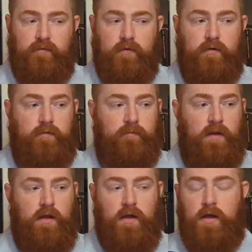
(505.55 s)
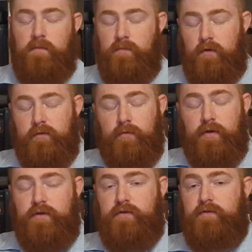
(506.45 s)
for multiple
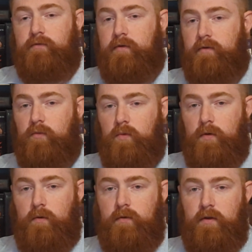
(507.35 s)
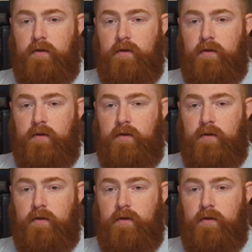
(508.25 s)
countries around the world.